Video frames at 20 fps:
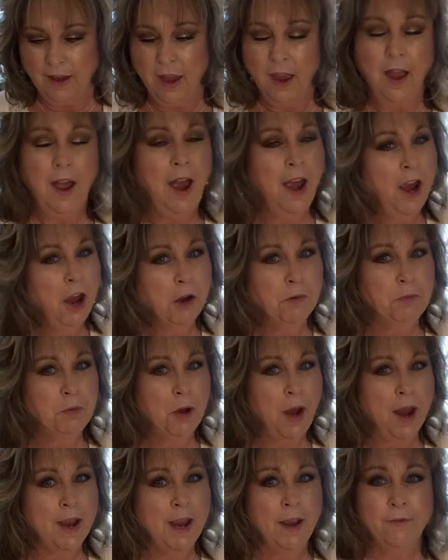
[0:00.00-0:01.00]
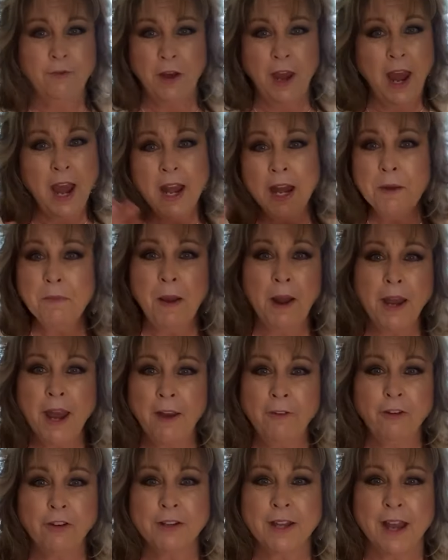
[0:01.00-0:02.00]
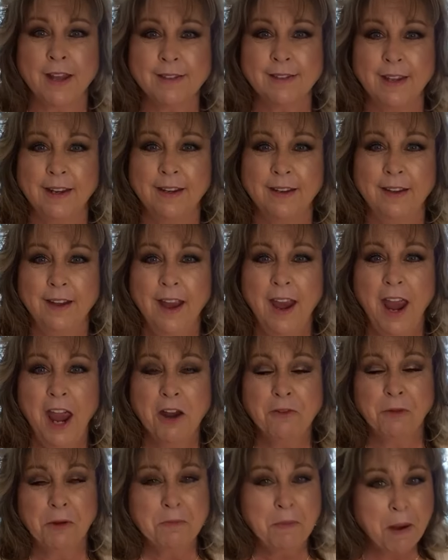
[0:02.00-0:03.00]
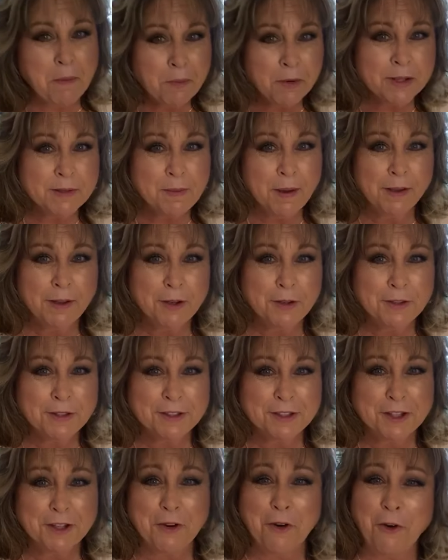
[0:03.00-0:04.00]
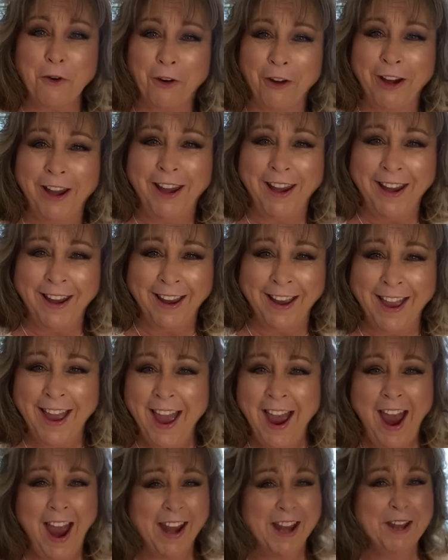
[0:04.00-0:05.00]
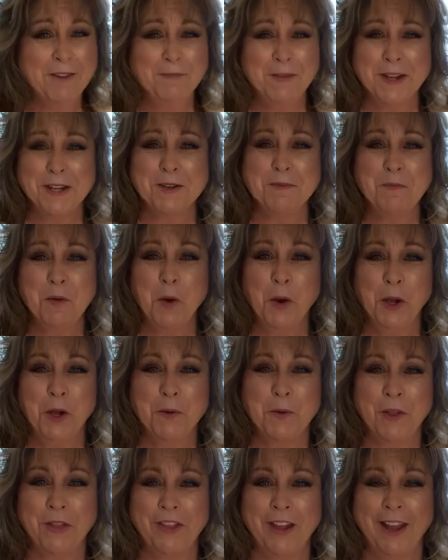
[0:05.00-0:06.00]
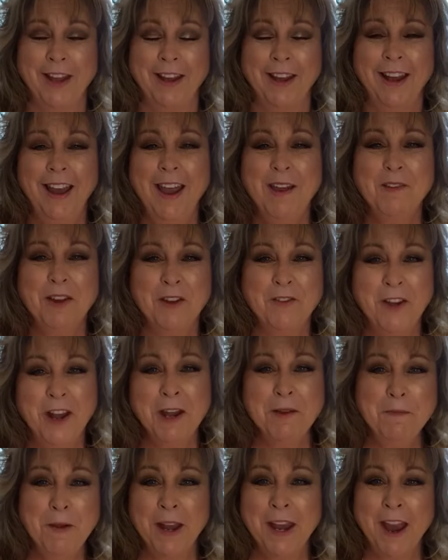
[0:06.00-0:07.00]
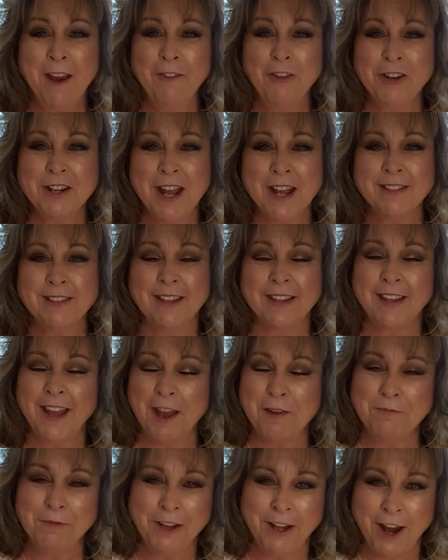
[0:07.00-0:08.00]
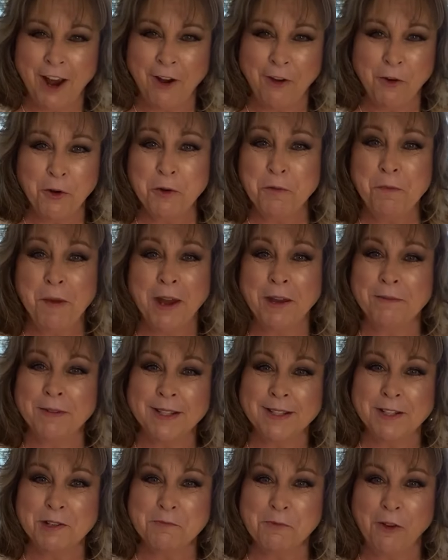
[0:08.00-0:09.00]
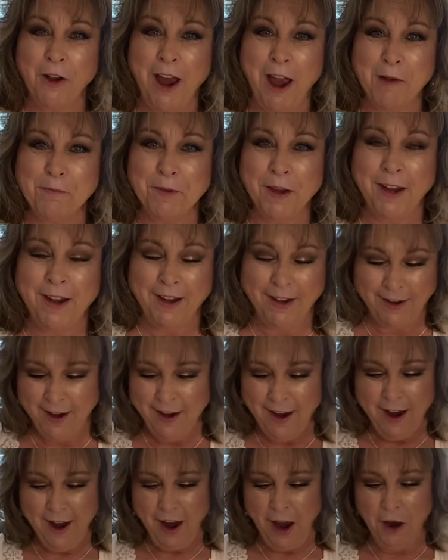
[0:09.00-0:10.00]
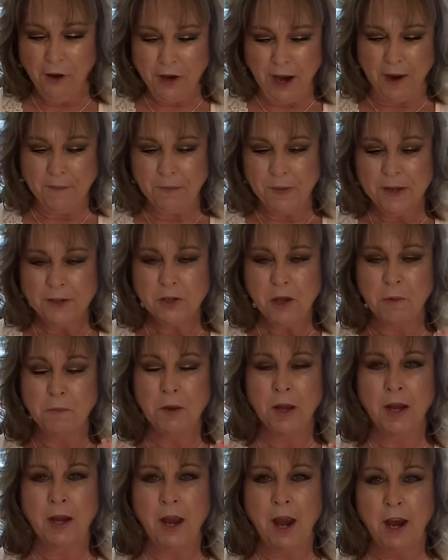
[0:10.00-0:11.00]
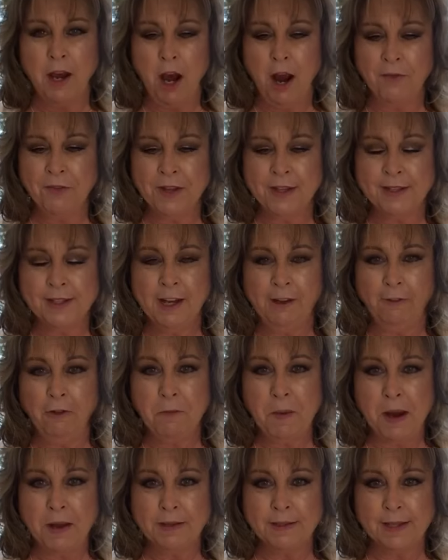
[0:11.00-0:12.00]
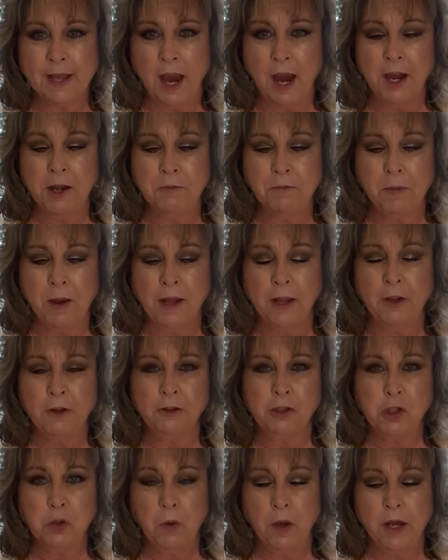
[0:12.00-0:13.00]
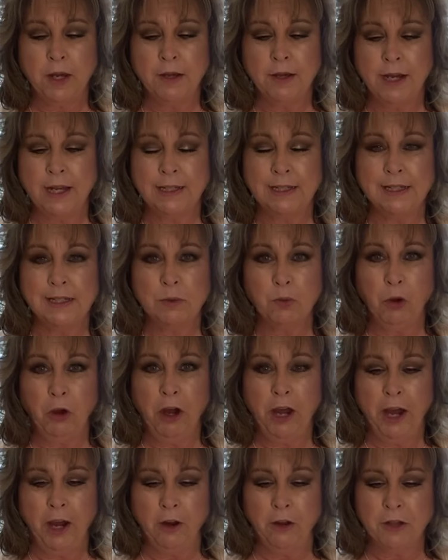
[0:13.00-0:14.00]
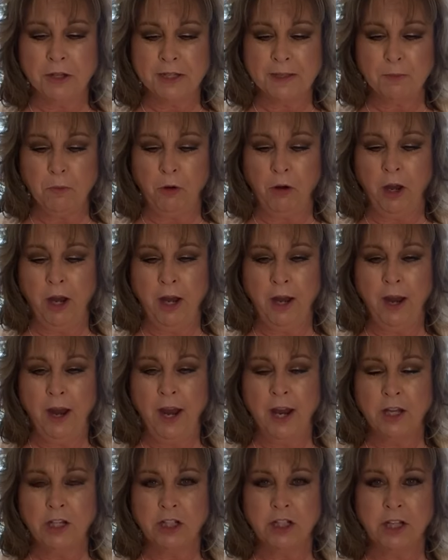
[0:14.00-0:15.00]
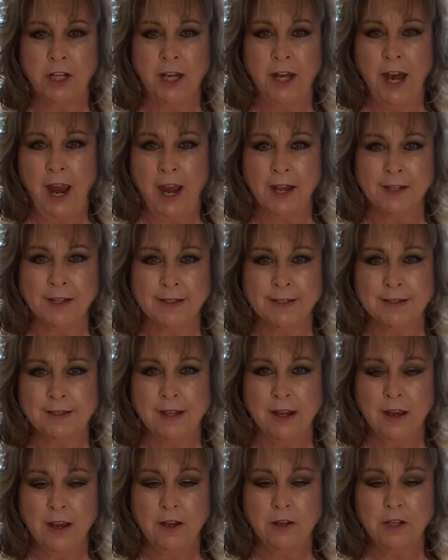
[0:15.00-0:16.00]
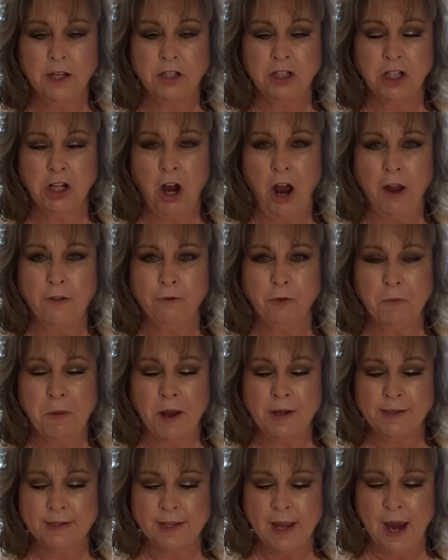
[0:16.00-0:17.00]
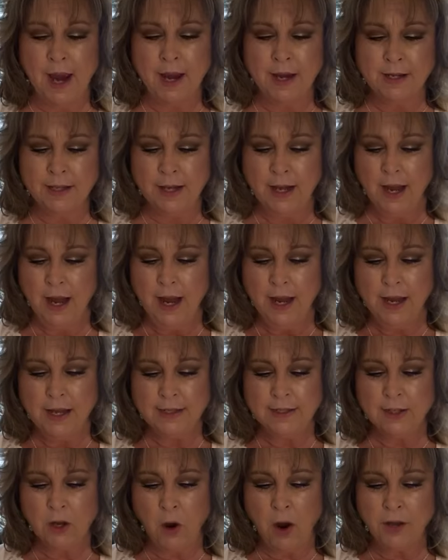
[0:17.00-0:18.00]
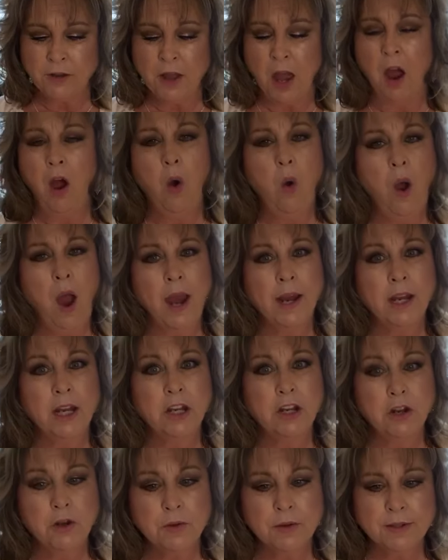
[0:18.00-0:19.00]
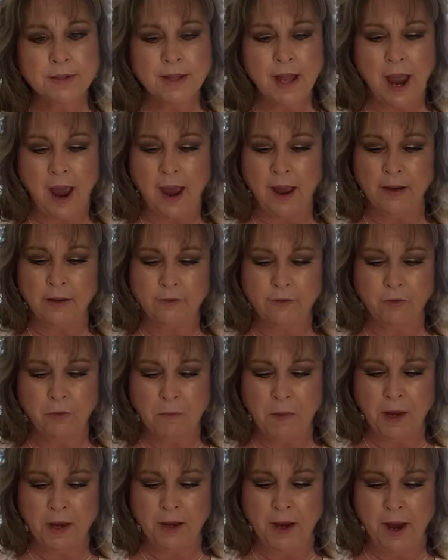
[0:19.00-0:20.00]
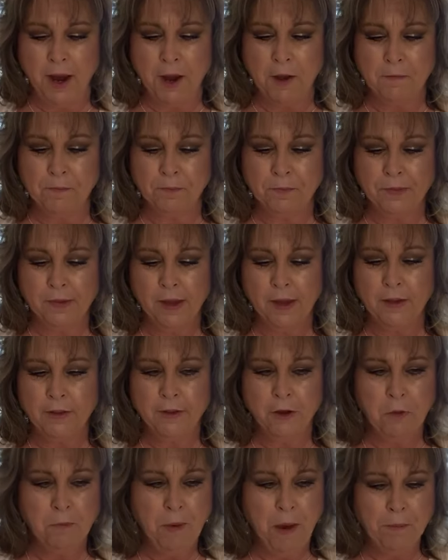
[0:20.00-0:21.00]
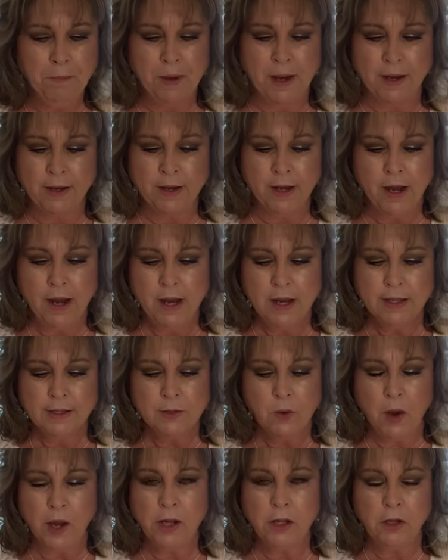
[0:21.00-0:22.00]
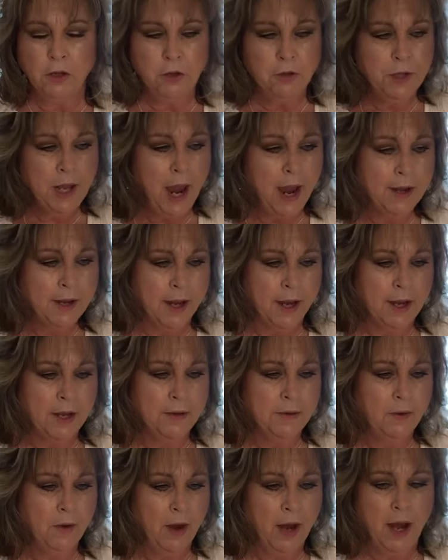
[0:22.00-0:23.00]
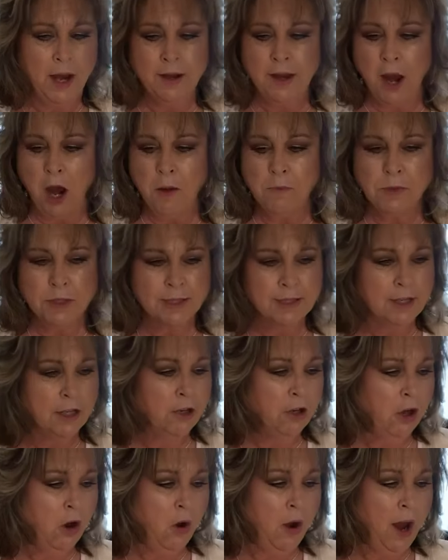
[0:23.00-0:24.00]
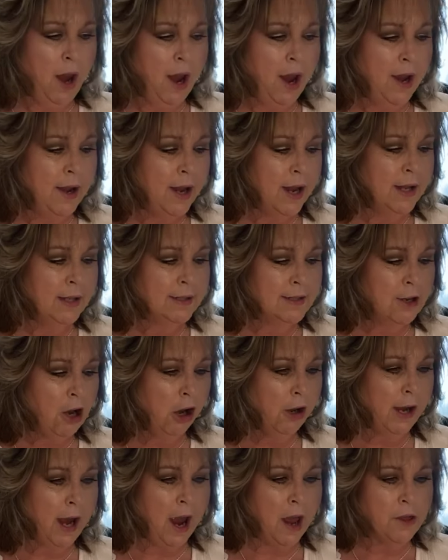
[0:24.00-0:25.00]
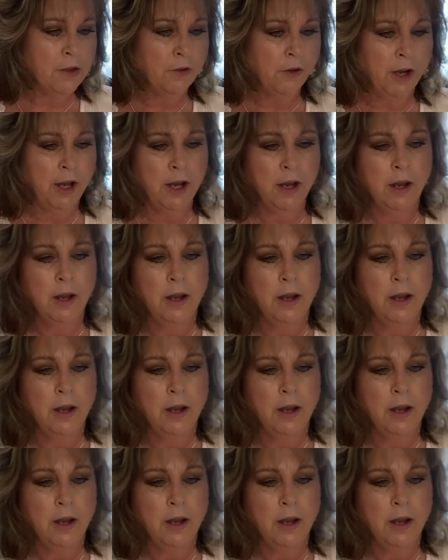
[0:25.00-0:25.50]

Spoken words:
I hope you guys, if anybody ever does it and remembers my little story, I didn't mean to bore you with it, but if anybody ever does it, let me know. It would make me super happy. Okay, so I got this stick from outside. My little twin nieces were here this morning, and she had this that she got from outside. And so I thought, oh, I could use that for my little pumpkin. So I glued that in, and now I'm just going to go ahead and start gathering.